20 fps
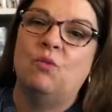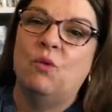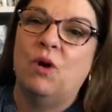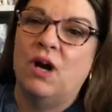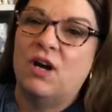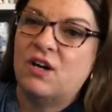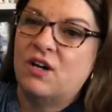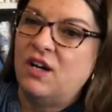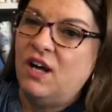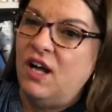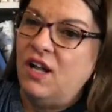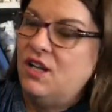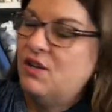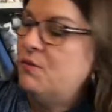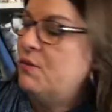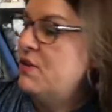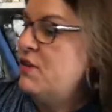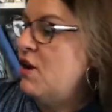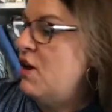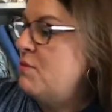watercolor
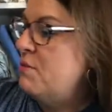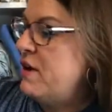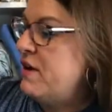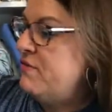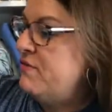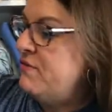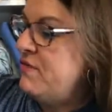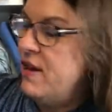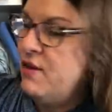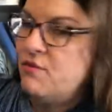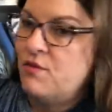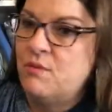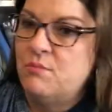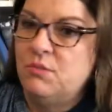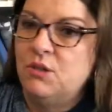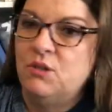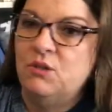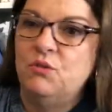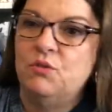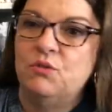with all my favorite
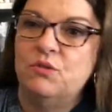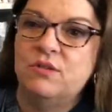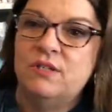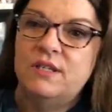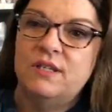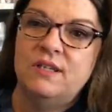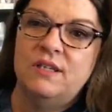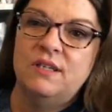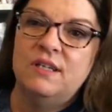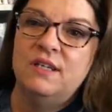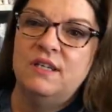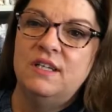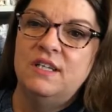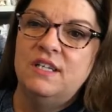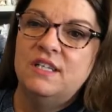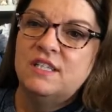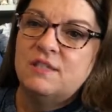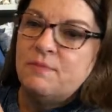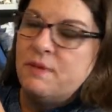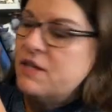blues,
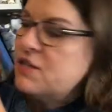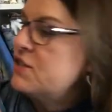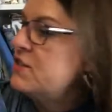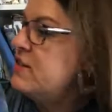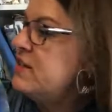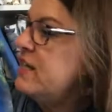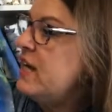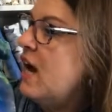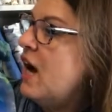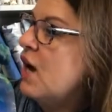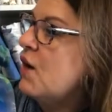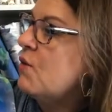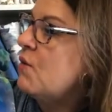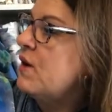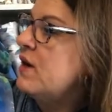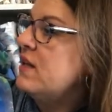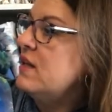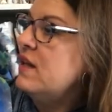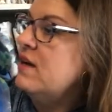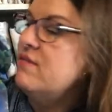especially the
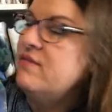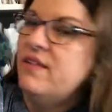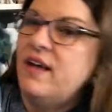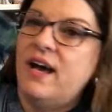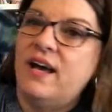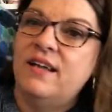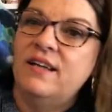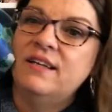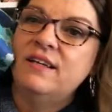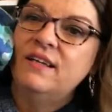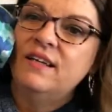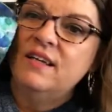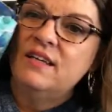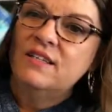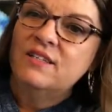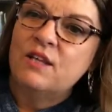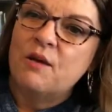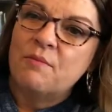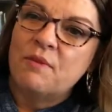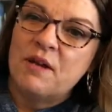aqua, I love that.
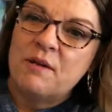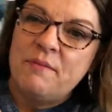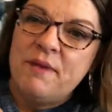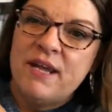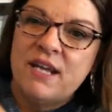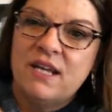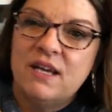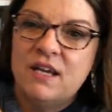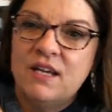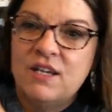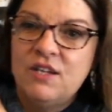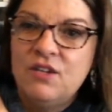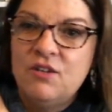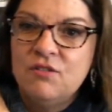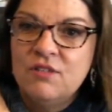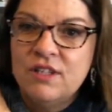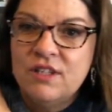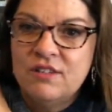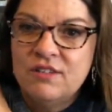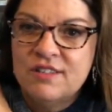So I'm gonna make a cute
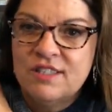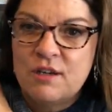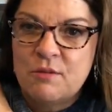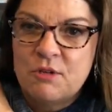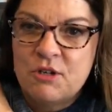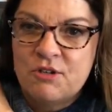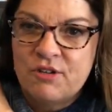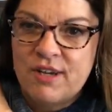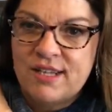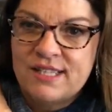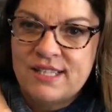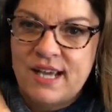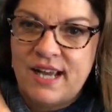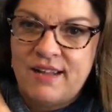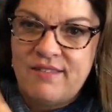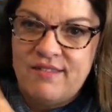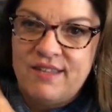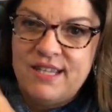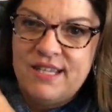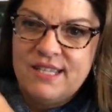little summer dress out
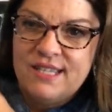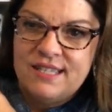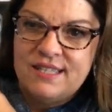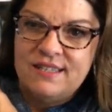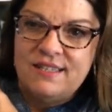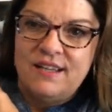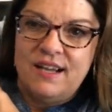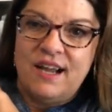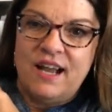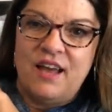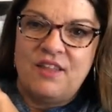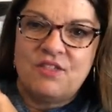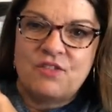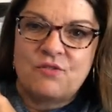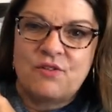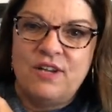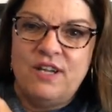of this. I got three